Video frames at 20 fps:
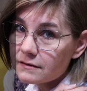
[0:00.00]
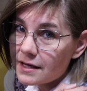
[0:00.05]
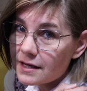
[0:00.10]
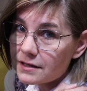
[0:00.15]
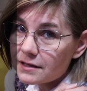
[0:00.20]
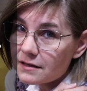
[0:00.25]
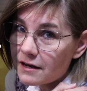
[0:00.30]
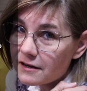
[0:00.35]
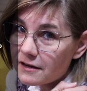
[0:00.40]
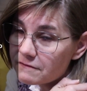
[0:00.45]

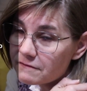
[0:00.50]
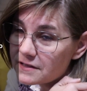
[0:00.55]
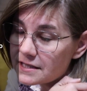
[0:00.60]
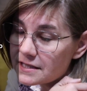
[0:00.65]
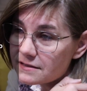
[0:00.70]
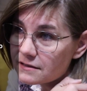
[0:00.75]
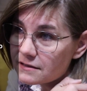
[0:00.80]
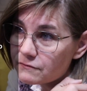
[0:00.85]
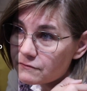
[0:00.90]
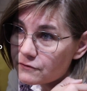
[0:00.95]
have
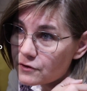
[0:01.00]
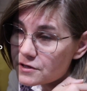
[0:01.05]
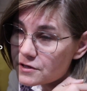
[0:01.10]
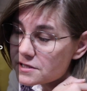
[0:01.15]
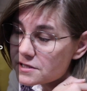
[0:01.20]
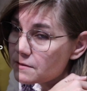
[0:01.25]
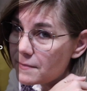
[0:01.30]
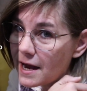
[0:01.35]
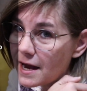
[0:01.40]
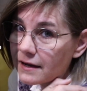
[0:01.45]
knitted first
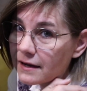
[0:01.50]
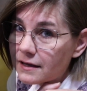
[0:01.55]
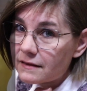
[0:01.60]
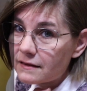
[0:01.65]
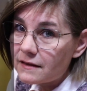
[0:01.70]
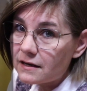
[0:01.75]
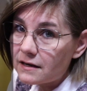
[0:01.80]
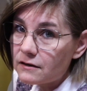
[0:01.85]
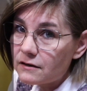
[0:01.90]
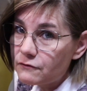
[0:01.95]
the back and
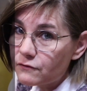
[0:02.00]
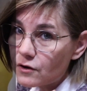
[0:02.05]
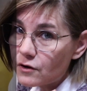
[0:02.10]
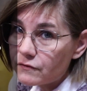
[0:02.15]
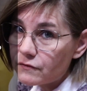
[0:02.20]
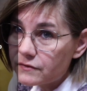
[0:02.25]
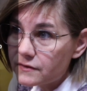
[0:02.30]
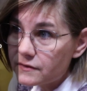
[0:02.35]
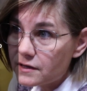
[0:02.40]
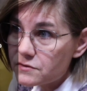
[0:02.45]
then the
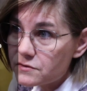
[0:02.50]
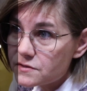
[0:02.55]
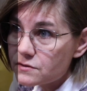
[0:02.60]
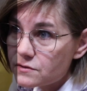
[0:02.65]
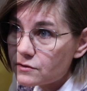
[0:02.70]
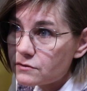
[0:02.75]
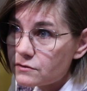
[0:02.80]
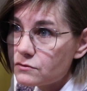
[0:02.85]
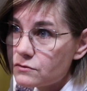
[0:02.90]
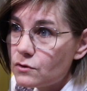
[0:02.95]
front. There's
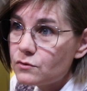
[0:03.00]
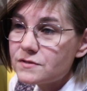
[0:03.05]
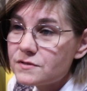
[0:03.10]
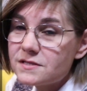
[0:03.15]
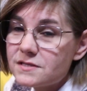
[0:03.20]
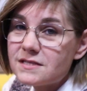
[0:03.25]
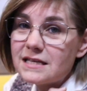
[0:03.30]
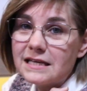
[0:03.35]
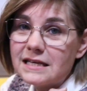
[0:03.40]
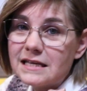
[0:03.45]
no
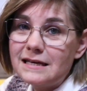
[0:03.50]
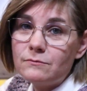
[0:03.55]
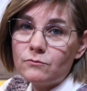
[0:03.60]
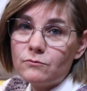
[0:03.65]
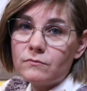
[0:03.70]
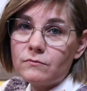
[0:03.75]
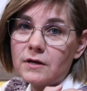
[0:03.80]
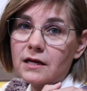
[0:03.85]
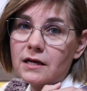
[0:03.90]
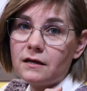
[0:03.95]

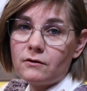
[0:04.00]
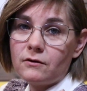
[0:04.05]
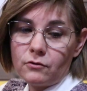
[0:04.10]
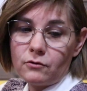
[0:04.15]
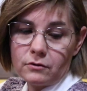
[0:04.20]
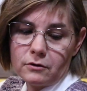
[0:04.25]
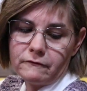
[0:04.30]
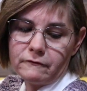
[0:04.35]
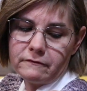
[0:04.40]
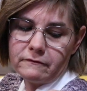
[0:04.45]
seaming or
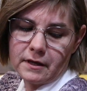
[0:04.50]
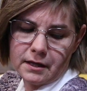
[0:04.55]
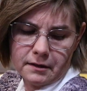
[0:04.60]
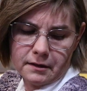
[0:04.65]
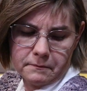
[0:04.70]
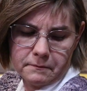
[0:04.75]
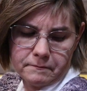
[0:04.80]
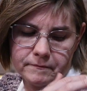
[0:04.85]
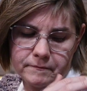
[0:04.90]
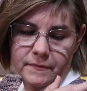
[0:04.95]
nothing.
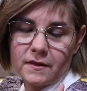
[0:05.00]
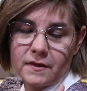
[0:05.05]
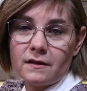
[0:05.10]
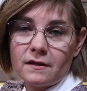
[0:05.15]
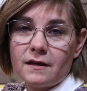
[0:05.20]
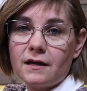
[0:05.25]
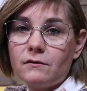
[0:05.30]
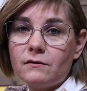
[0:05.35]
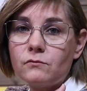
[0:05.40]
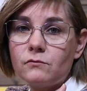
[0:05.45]

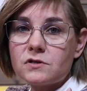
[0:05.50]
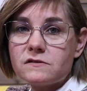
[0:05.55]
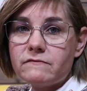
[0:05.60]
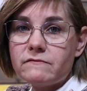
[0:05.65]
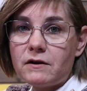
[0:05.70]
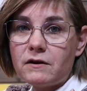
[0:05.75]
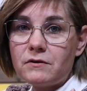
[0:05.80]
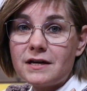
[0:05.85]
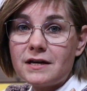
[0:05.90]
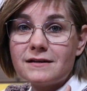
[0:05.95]
It was
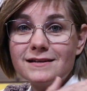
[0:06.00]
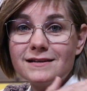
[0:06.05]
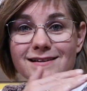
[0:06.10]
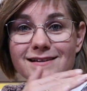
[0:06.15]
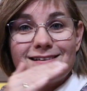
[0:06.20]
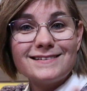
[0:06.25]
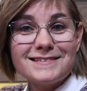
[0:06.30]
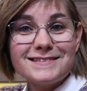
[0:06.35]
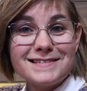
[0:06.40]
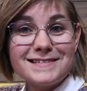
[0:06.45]
very
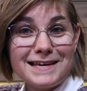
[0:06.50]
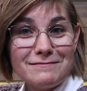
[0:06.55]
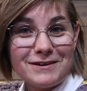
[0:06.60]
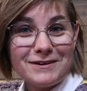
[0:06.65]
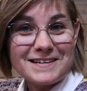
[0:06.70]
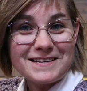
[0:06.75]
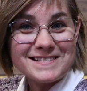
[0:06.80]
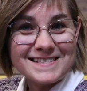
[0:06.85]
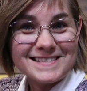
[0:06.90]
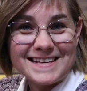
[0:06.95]

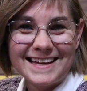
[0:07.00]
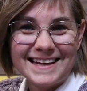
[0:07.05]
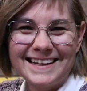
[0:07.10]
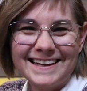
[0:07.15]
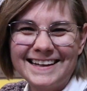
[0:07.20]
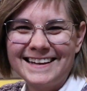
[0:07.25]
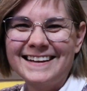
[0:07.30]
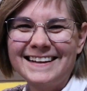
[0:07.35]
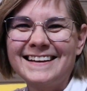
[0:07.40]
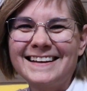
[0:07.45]
seamless.
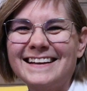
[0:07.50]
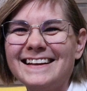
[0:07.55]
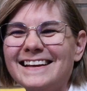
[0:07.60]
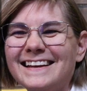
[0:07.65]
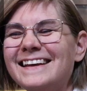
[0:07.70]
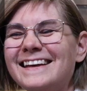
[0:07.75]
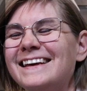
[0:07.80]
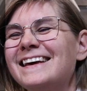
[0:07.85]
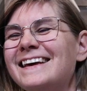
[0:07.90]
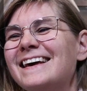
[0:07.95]

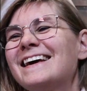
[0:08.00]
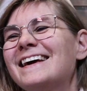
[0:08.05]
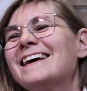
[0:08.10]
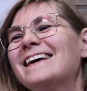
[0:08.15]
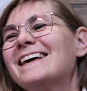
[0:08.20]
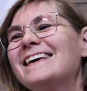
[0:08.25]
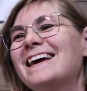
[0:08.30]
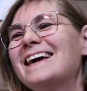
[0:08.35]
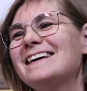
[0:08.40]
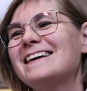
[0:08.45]

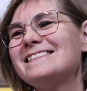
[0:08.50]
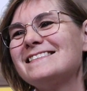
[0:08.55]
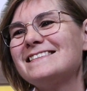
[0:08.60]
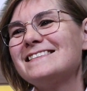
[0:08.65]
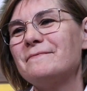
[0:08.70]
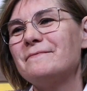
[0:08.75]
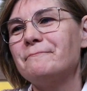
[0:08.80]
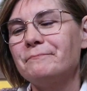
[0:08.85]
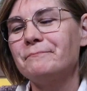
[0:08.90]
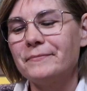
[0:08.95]
Yes.
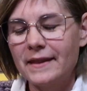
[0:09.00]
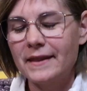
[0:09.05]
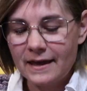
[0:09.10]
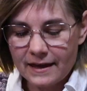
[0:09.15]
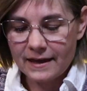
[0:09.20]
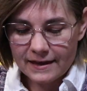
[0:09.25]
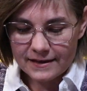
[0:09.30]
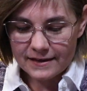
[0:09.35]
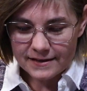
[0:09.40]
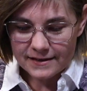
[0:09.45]

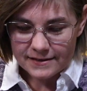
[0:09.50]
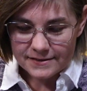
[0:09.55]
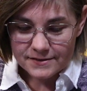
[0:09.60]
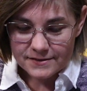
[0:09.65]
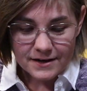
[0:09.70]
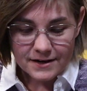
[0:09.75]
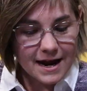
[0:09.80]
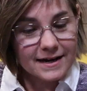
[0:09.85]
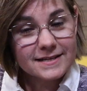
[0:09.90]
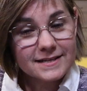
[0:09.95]
So
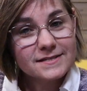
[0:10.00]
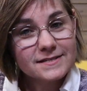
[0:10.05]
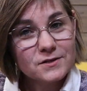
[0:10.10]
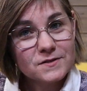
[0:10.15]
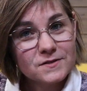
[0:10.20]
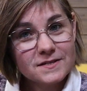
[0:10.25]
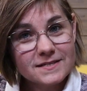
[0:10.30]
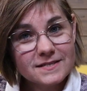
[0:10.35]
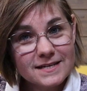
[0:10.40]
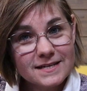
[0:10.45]
that is
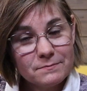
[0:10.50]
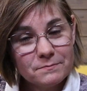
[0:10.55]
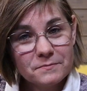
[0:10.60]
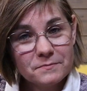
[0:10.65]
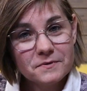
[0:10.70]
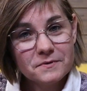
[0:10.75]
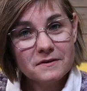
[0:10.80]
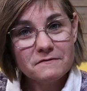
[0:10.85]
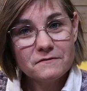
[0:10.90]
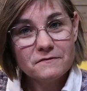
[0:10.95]
just a tip.
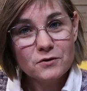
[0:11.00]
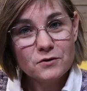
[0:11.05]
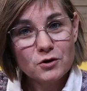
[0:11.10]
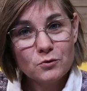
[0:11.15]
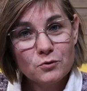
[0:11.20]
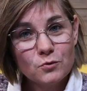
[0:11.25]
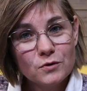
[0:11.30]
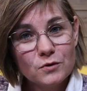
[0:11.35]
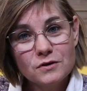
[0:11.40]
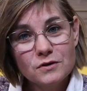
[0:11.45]
If you
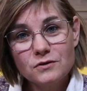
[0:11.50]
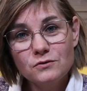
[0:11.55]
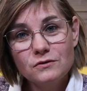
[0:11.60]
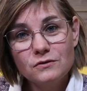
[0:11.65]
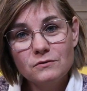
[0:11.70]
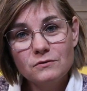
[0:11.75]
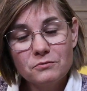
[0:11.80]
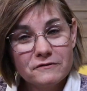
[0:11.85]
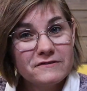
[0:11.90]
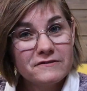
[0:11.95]
don't want to do
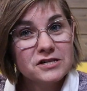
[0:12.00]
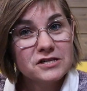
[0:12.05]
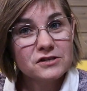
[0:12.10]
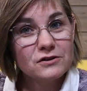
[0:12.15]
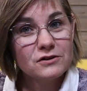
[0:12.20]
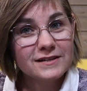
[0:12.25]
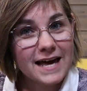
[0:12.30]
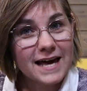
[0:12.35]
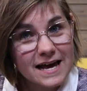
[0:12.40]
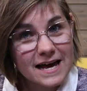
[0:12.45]
the
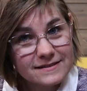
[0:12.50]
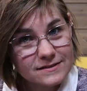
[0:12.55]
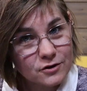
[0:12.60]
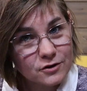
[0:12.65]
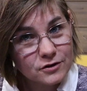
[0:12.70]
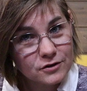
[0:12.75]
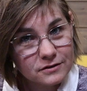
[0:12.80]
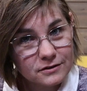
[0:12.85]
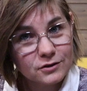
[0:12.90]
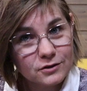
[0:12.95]
provisional cast
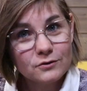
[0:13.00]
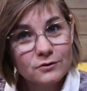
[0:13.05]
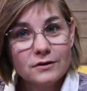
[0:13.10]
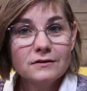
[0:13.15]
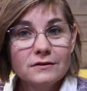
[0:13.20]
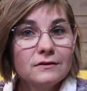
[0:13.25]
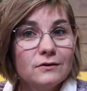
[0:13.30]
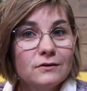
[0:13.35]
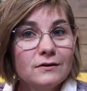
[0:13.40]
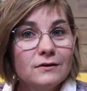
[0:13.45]
on, you
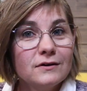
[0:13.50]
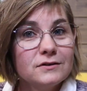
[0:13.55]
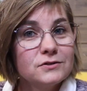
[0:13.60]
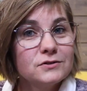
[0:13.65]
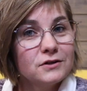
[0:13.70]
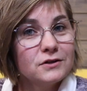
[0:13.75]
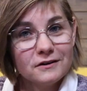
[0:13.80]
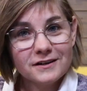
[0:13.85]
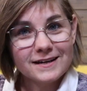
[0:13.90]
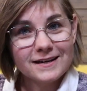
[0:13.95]
can do a
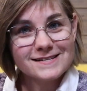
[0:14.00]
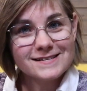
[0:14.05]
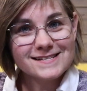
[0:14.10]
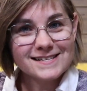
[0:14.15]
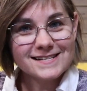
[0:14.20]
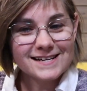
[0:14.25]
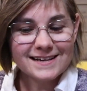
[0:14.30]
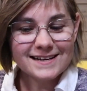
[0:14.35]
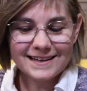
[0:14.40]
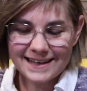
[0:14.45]

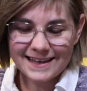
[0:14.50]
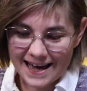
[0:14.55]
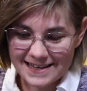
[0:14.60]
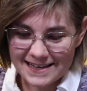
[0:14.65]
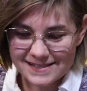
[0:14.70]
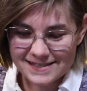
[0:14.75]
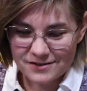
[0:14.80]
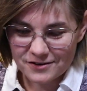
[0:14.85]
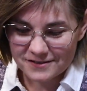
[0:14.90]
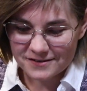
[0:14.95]
Turkish
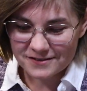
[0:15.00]
cast on.